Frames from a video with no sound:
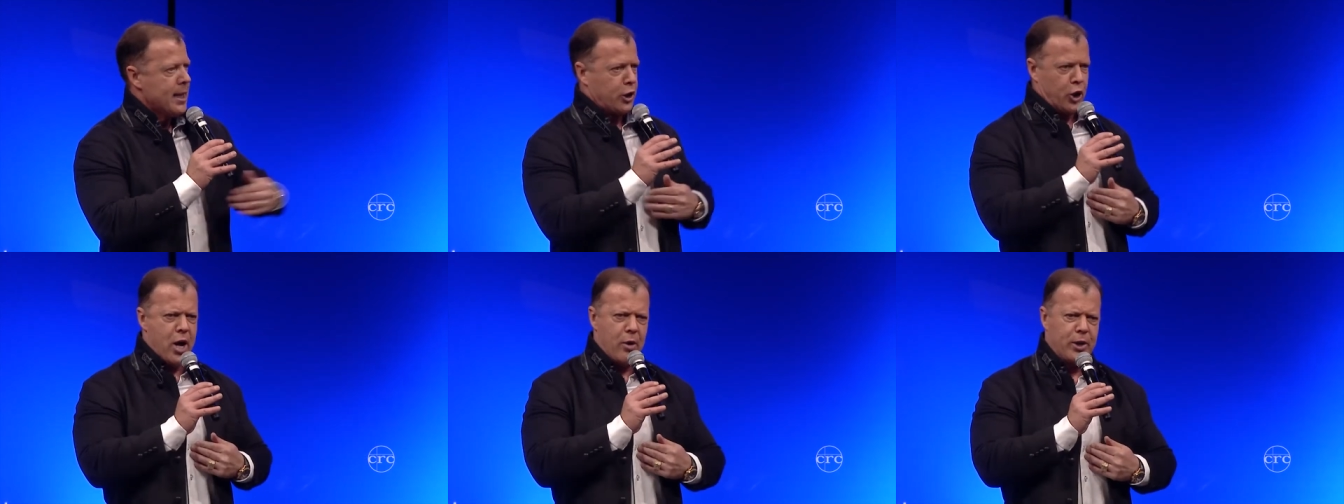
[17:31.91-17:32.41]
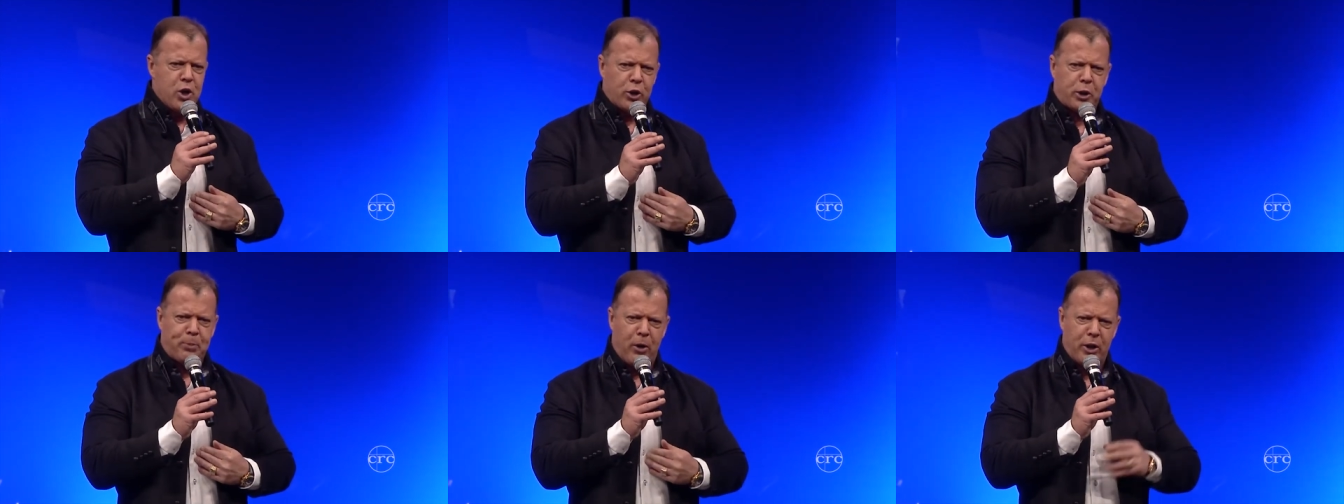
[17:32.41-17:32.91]
you know in your
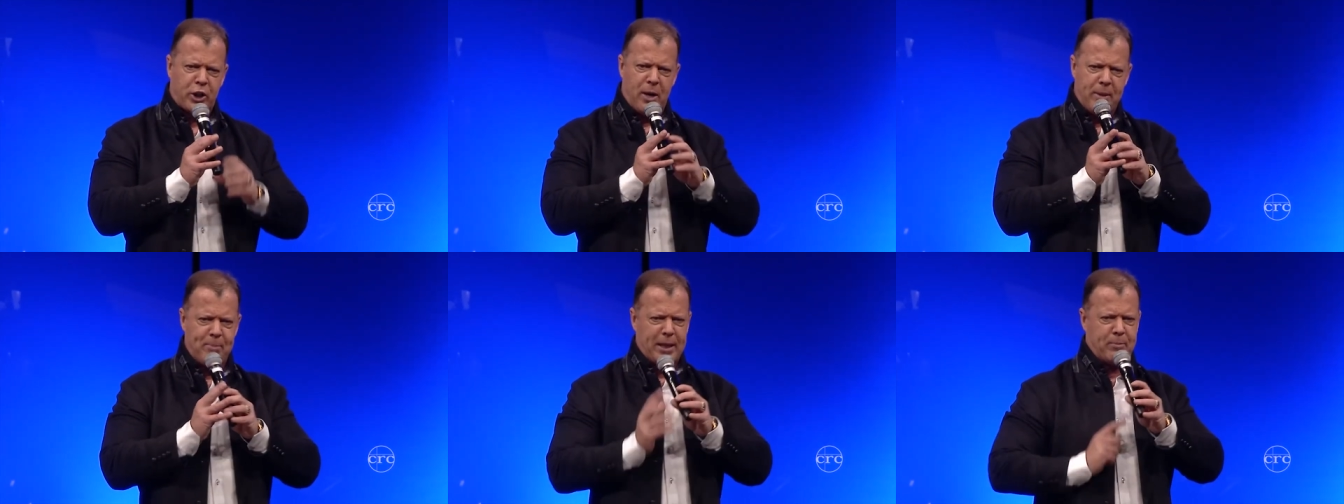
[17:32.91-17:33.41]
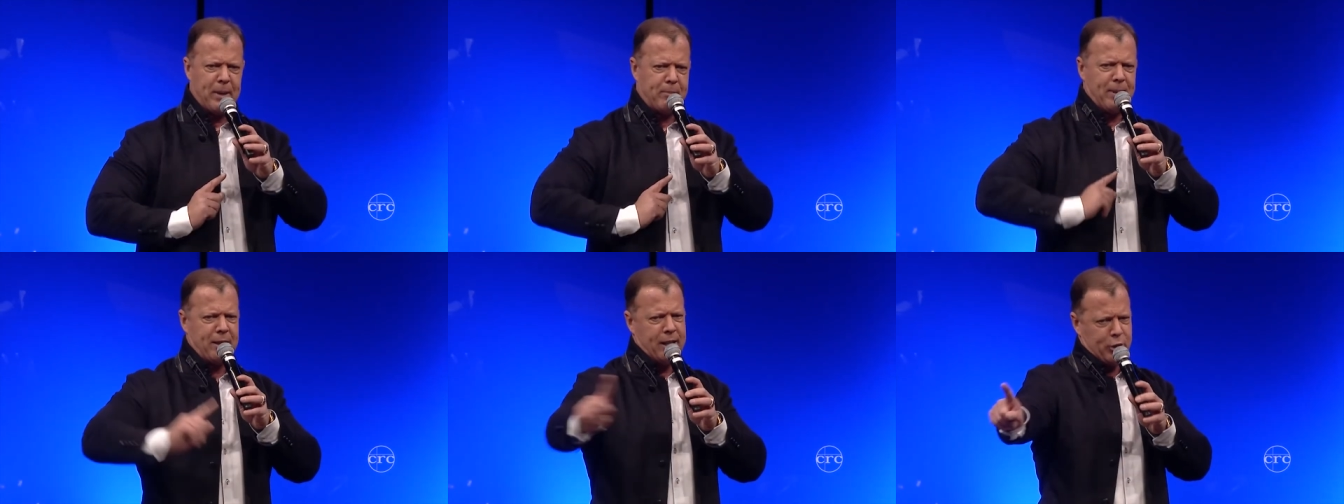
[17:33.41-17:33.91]
spirit something, but, but,
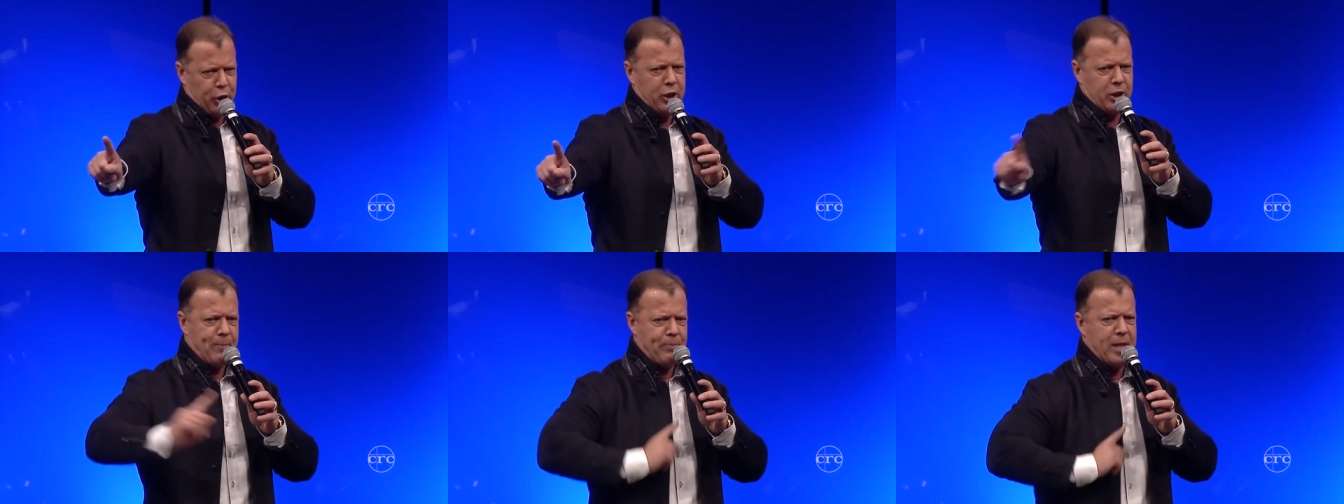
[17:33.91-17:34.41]
but this, is,